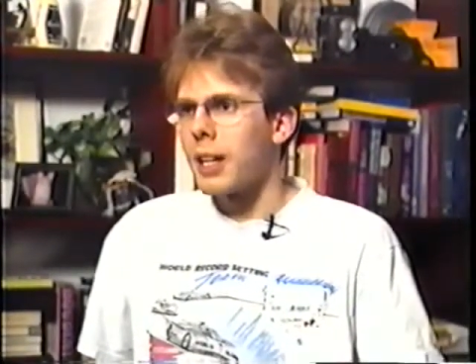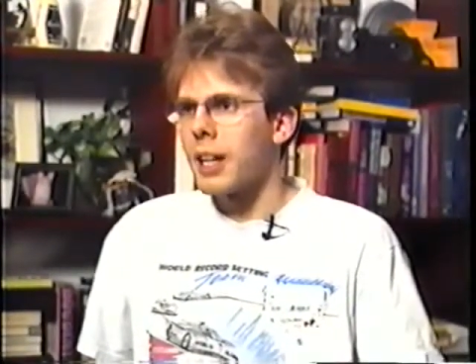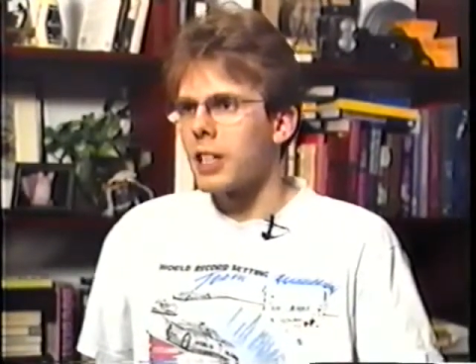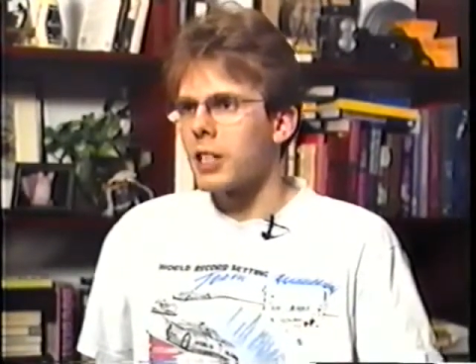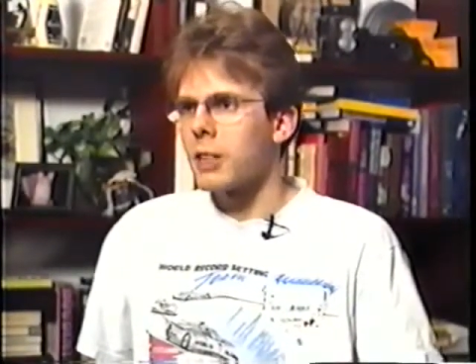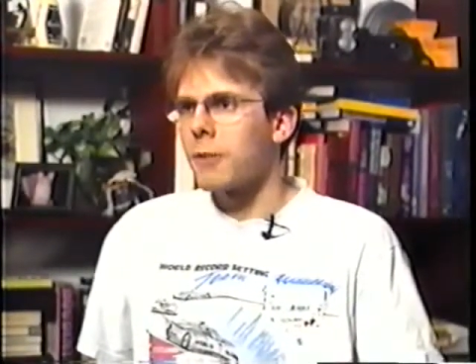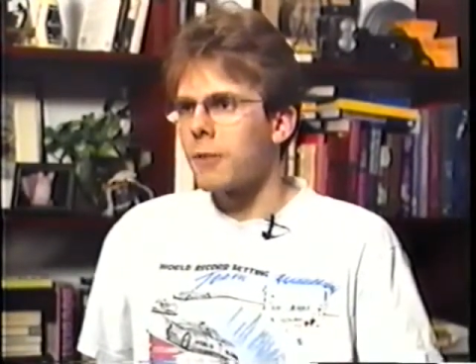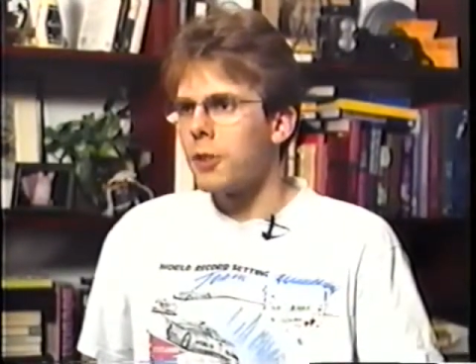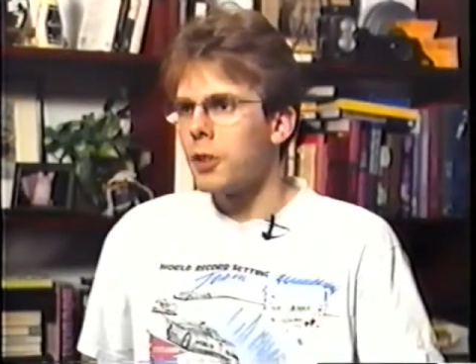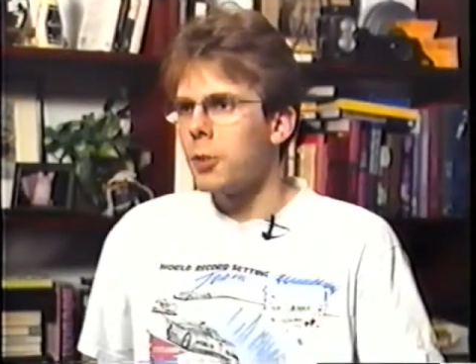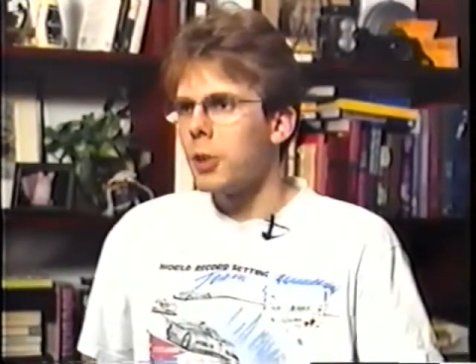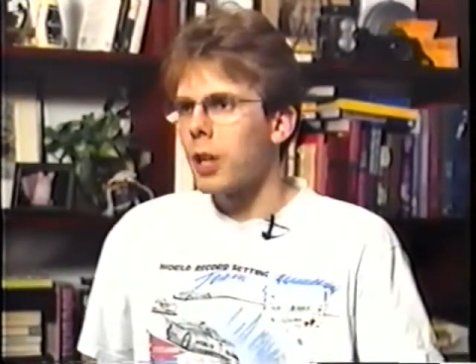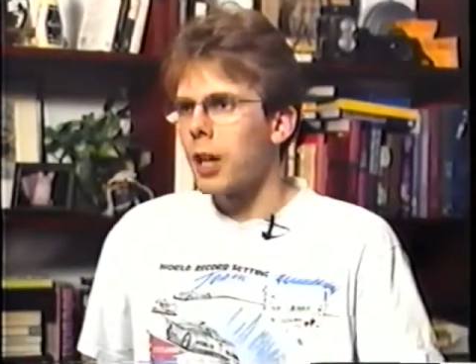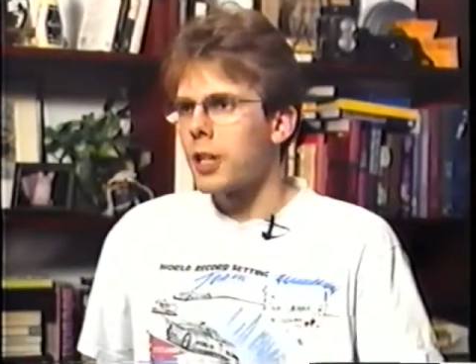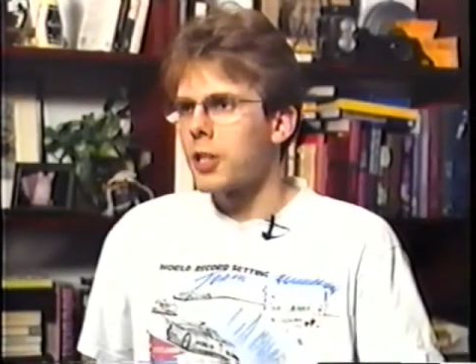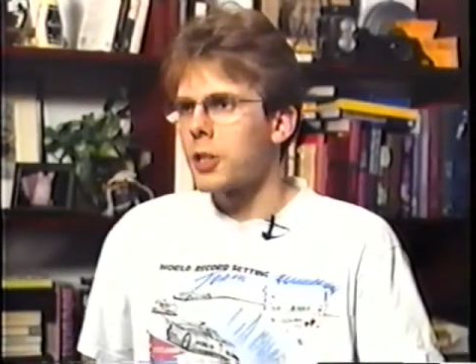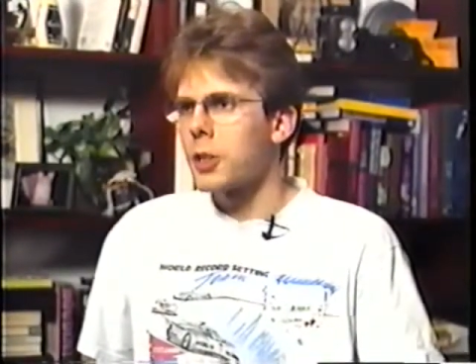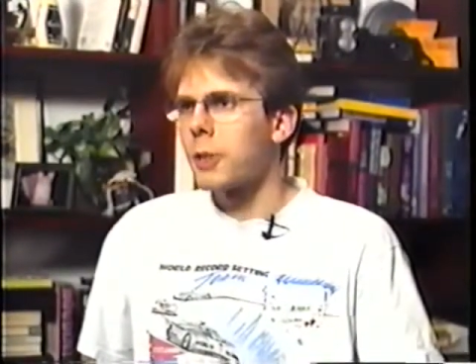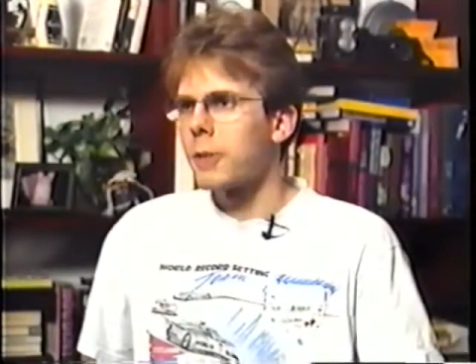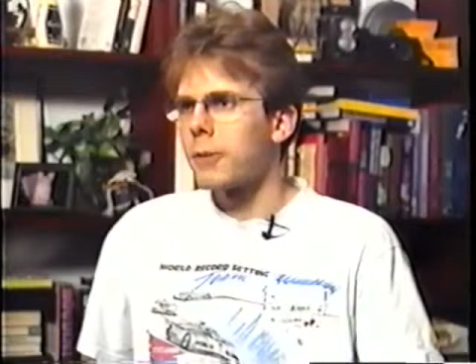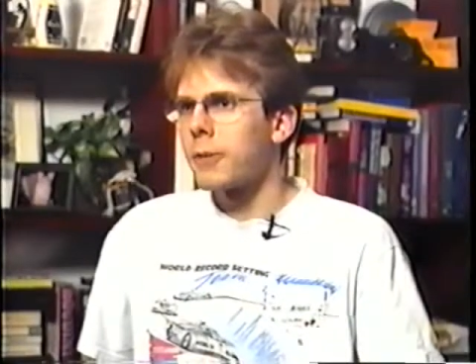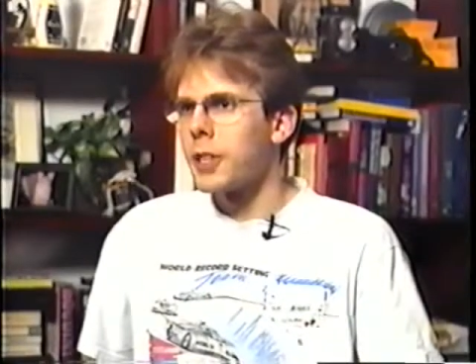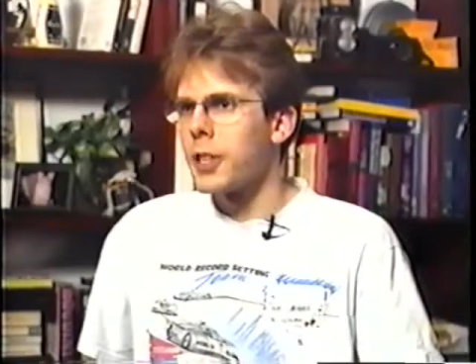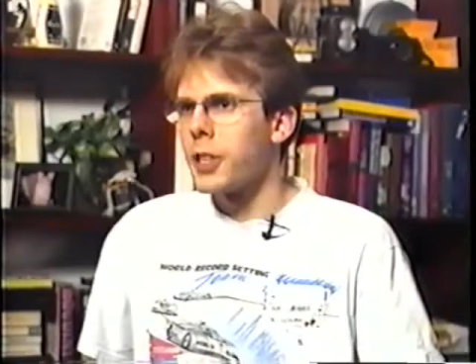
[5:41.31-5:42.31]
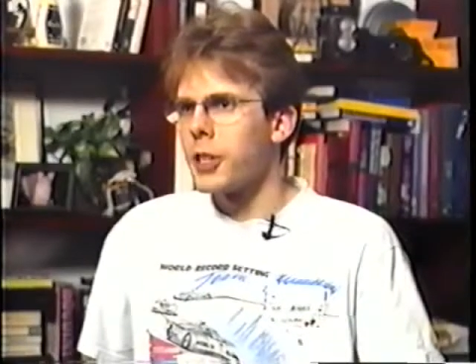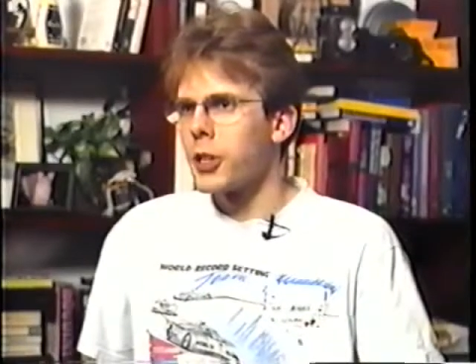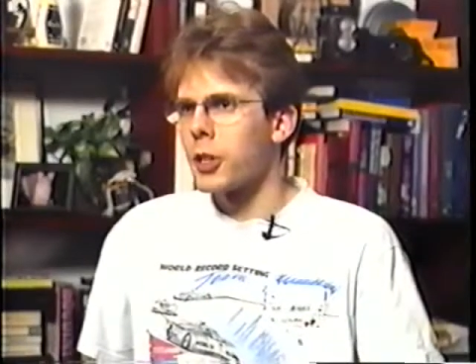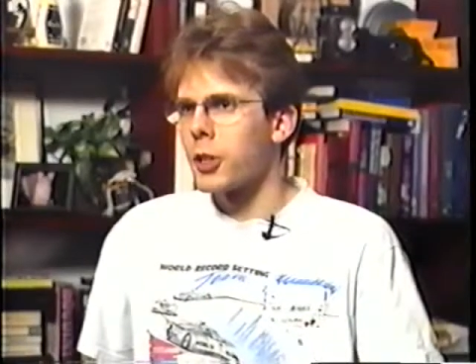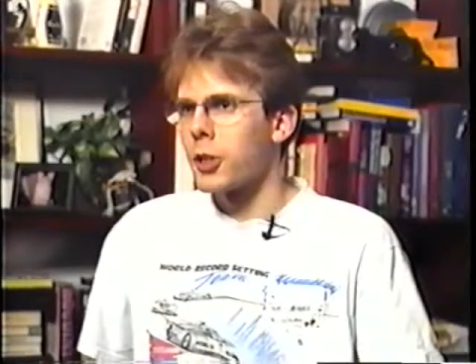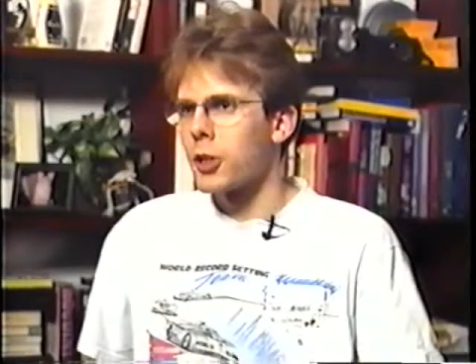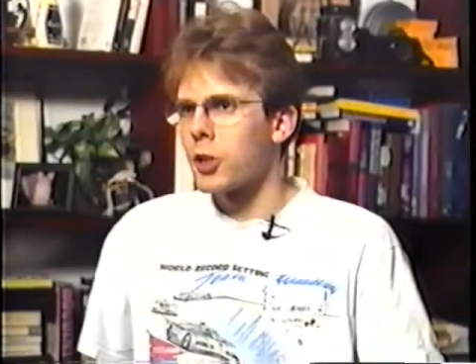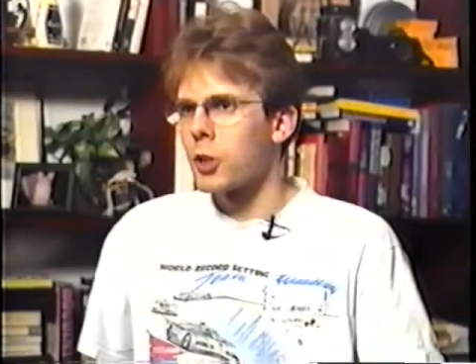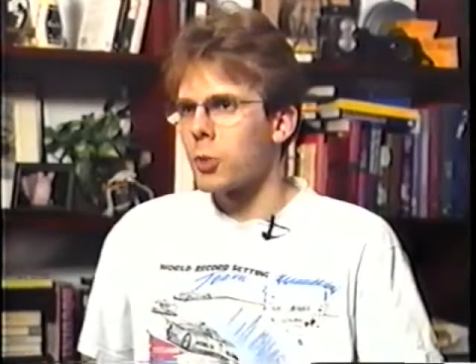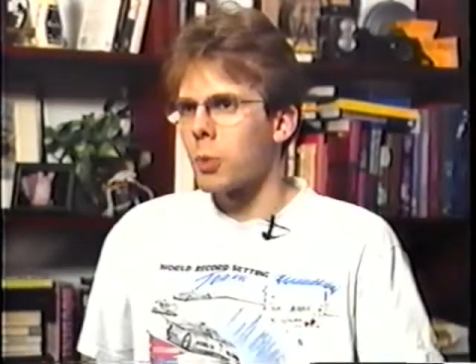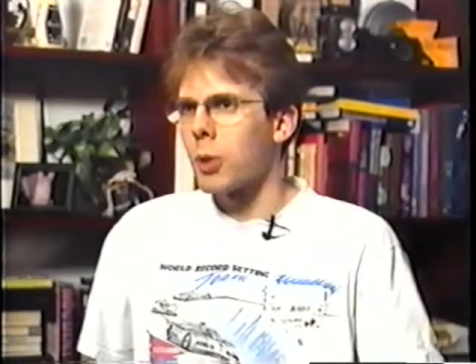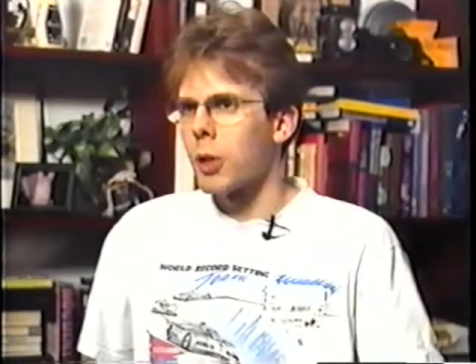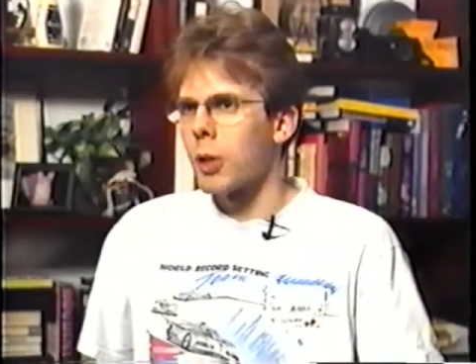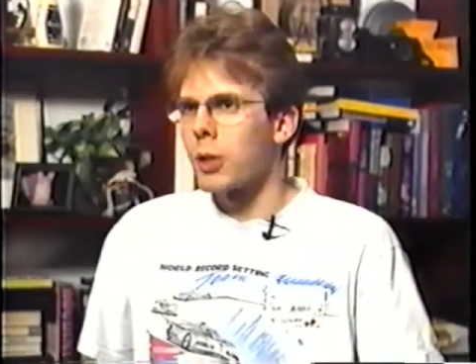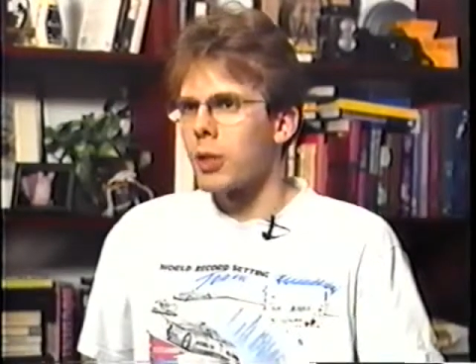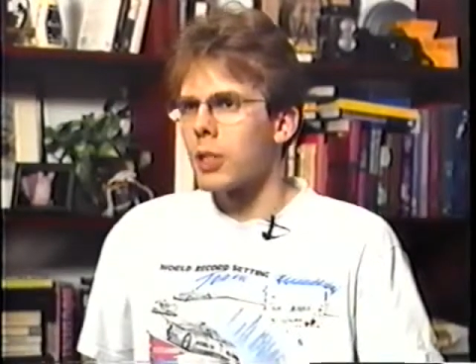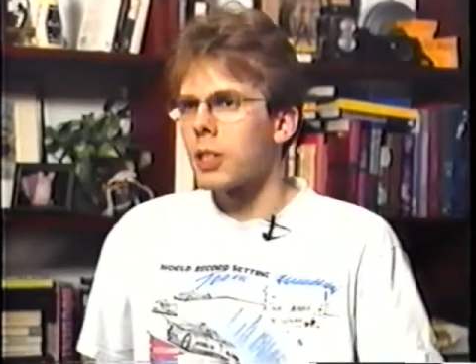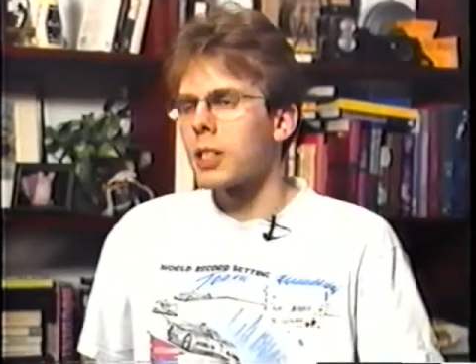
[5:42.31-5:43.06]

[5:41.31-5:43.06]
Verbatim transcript: It has a few nicer features where